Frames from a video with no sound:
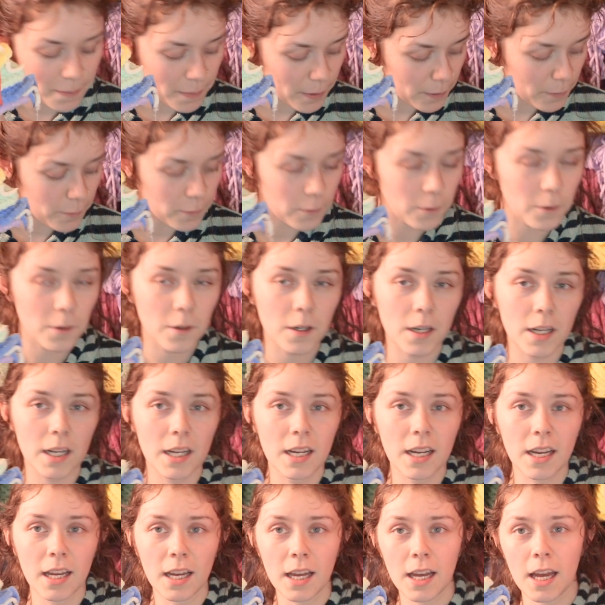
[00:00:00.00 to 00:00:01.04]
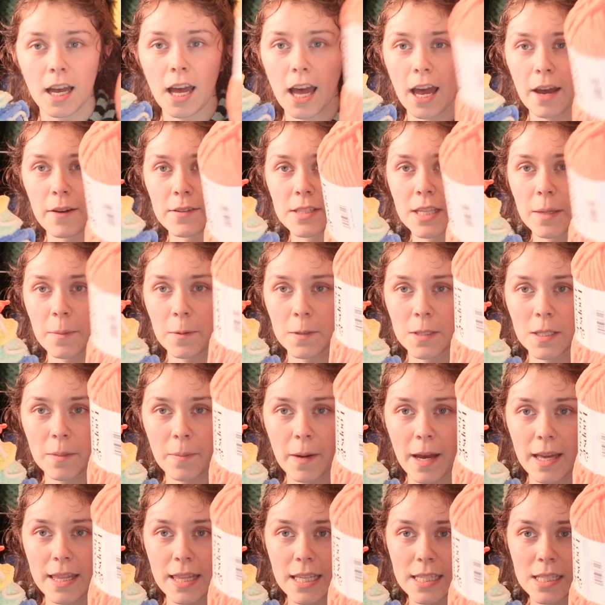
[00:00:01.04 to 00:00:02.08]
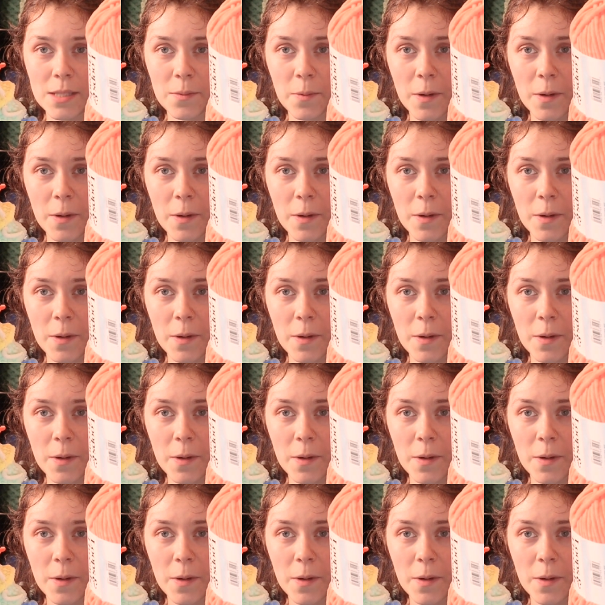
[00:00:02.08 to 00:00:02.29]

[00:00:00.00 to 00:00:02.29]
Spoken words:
before I was able to buy this